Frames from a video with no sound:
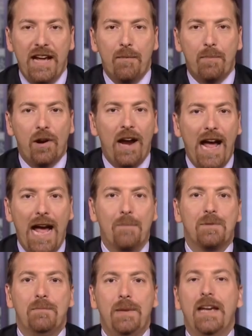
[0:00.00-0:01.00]

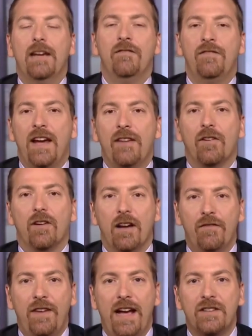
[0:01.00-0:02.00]
perhaps be in favor
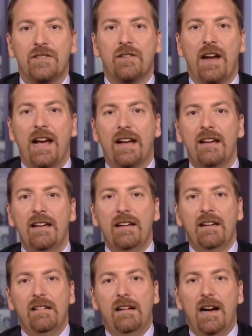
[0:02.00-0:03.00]
of fast track
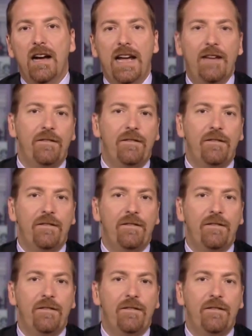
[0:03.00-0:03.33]
uh, if,